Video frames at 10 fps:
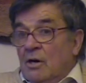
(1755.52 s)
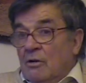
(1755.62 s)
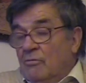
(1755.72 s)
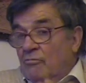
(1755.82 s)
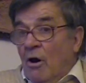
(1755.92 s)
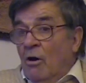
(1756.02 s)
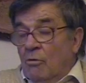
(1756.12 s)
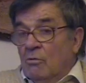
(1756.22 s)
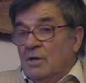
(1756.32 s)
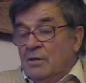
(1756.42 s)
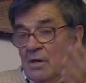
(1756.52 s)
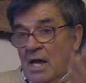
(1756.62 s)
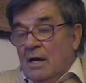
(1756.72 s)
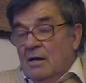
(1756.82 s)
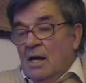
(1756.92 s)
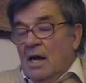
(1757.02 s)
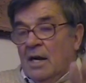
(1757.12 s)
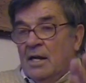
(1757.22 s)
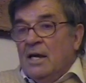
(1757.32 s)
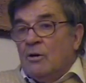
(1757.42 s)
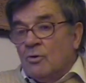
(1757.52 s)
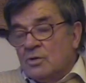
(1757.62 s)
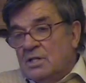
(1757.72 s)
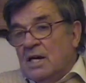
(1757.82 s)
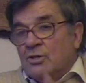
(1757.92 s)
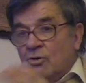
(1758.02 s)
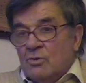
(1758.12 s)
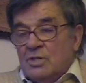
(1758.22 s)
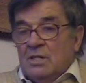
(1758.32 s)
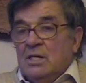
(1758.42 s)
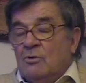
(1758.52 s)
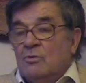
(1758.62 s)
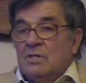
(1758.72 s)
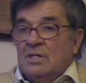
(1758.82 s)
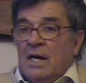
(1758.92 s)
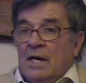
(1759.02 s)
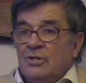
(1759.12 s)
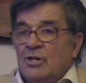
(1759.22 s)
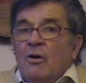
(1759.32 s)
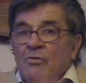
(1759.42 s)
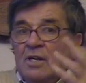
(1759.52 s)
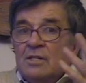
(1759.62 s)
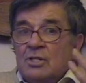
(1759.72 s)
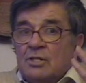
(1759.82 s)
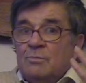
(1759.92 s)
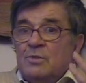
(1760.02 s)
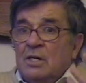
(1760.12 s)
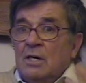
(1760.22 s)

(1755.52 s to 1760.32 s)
roll and E causes H causes E causes H. The whole thing's just absurd.